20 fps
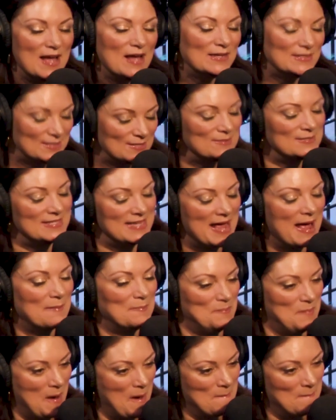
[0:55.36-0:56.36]
Suzanne
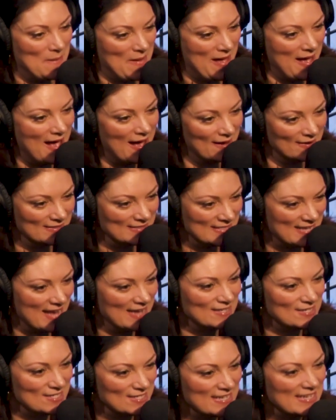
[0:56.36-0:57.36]
Bump a house, and
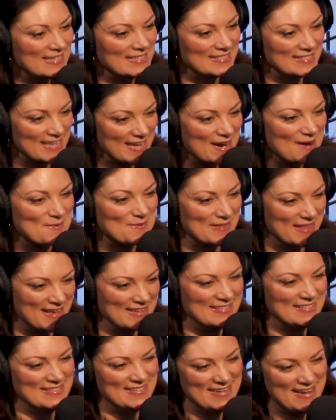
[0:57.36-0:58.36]
yes, she is did. here with us
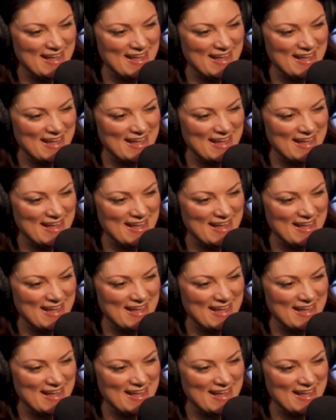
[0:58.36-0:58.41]
we today. We